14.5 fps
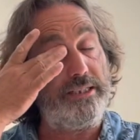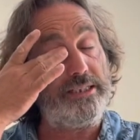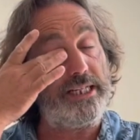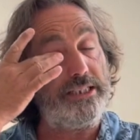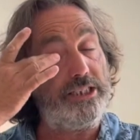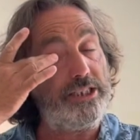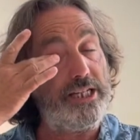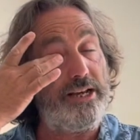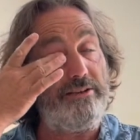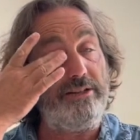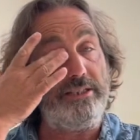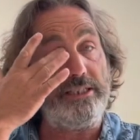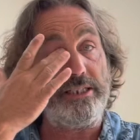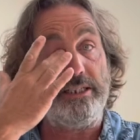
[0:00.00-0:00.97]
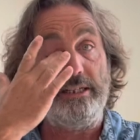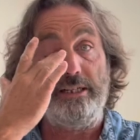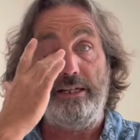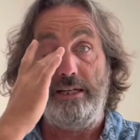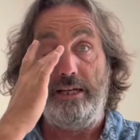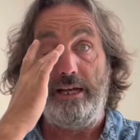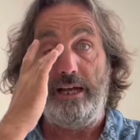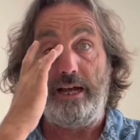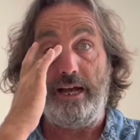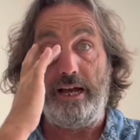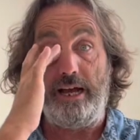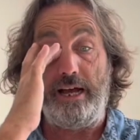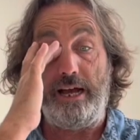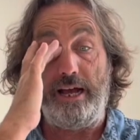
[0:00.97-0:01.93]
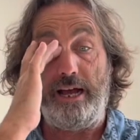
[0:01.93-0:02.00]
sagittarius
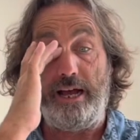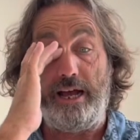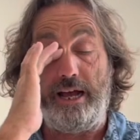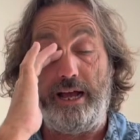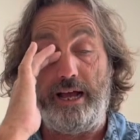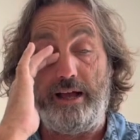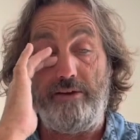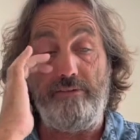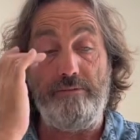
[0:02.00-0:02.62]
uh,